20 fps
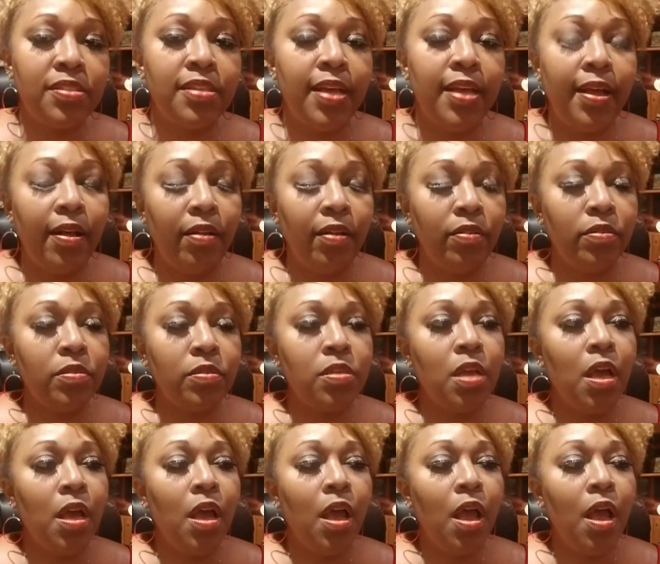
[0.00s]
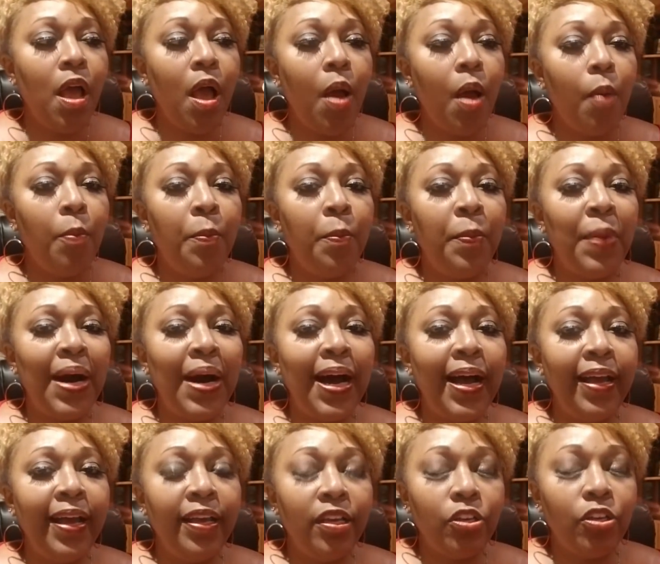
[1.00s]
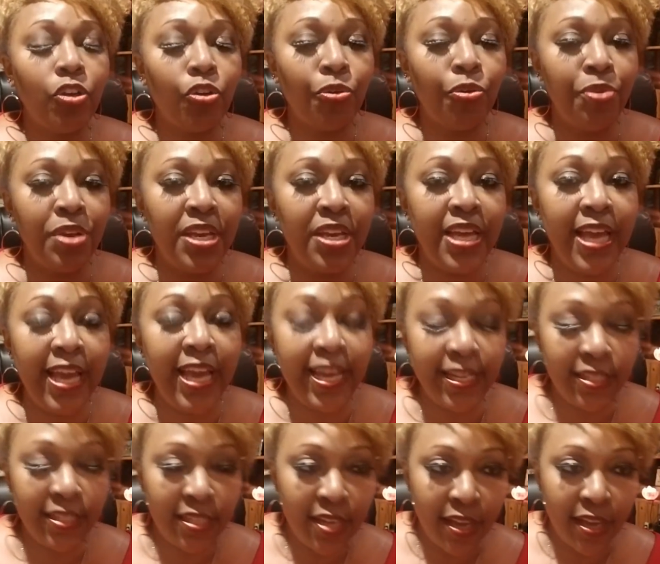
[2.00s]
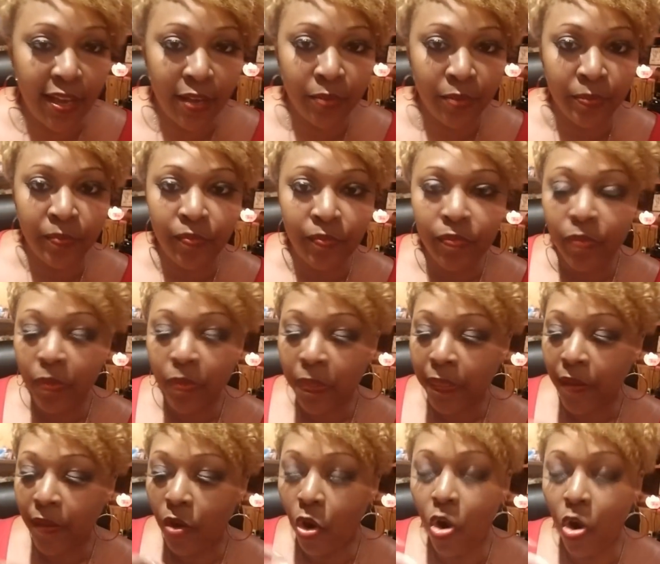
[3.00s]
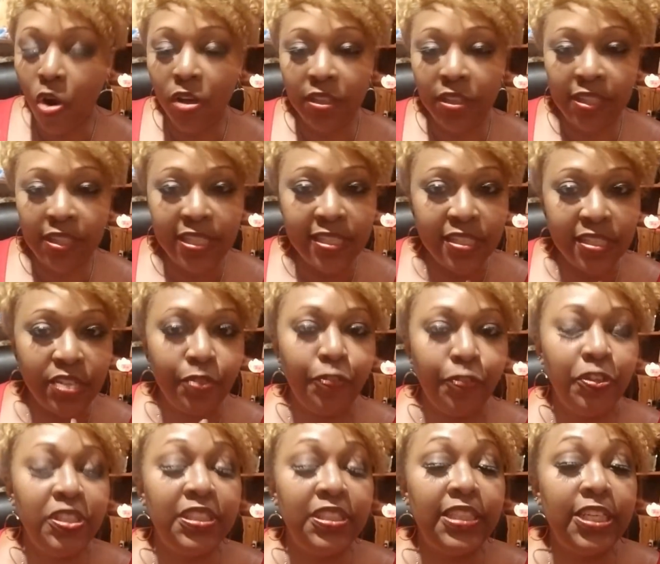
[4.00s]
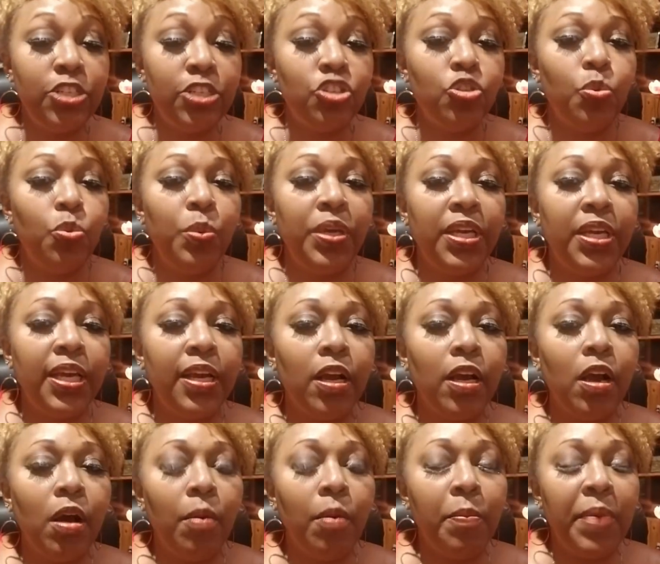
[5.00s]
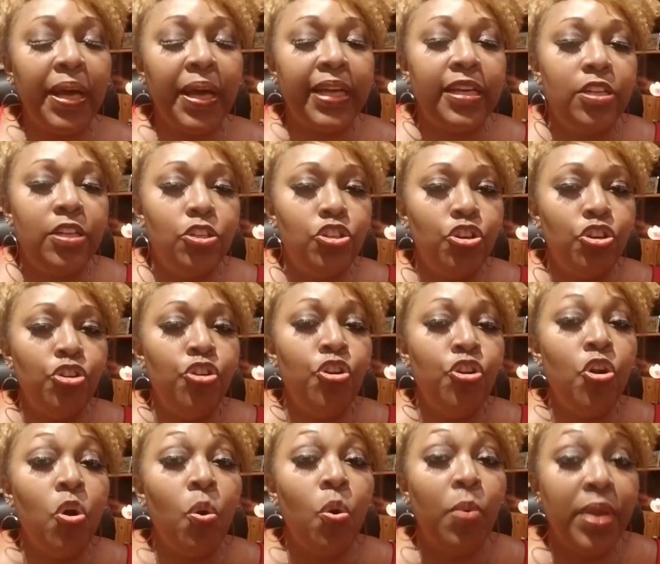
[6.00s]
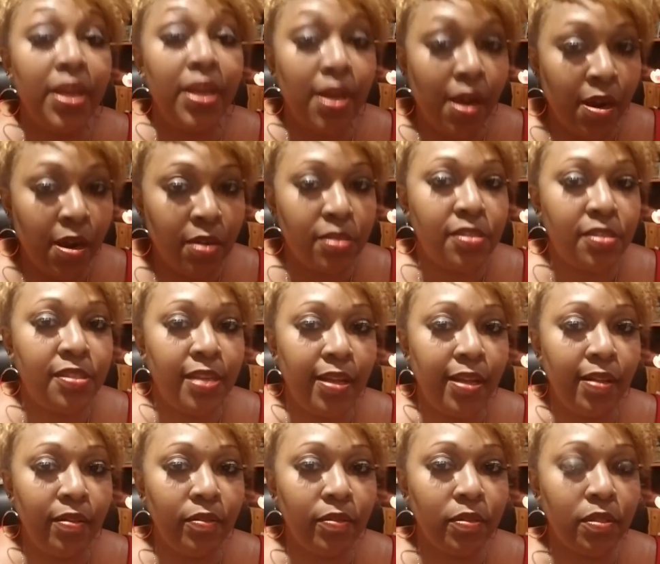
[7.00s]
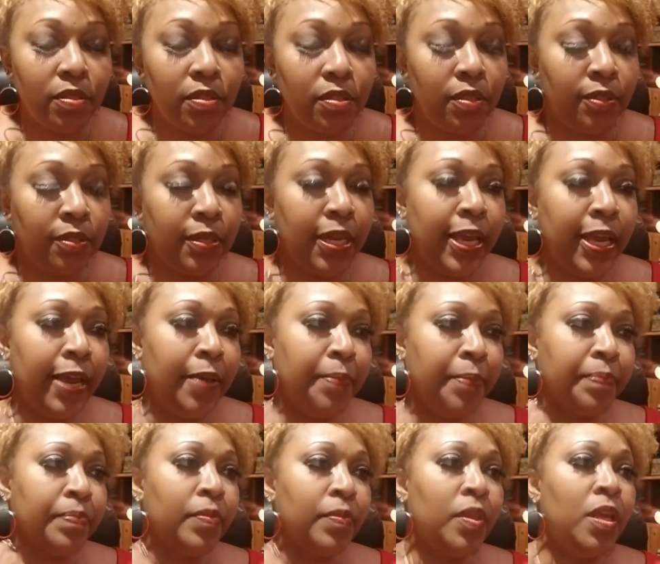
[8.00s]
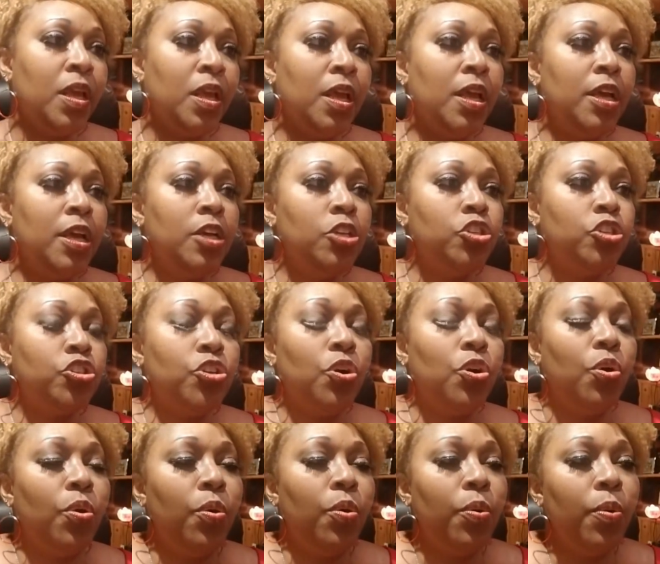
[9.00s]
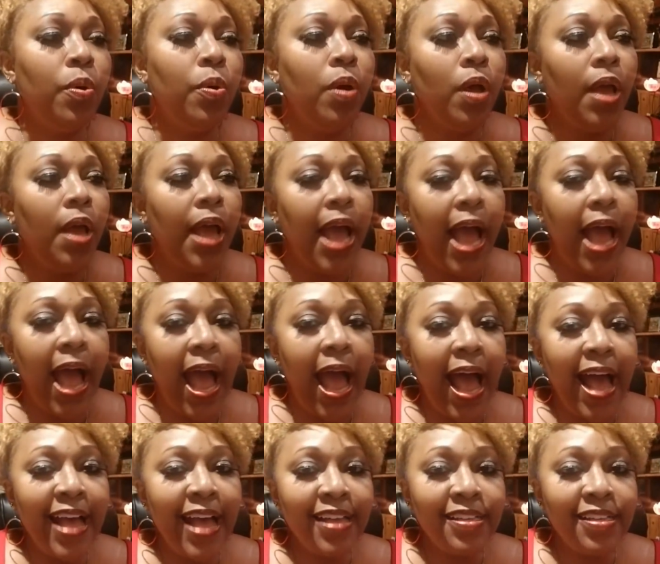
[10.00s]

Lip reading: You can inbox me, honey, on my email. I'll give you my email address when I'm done. And this has to do with even the views, because I had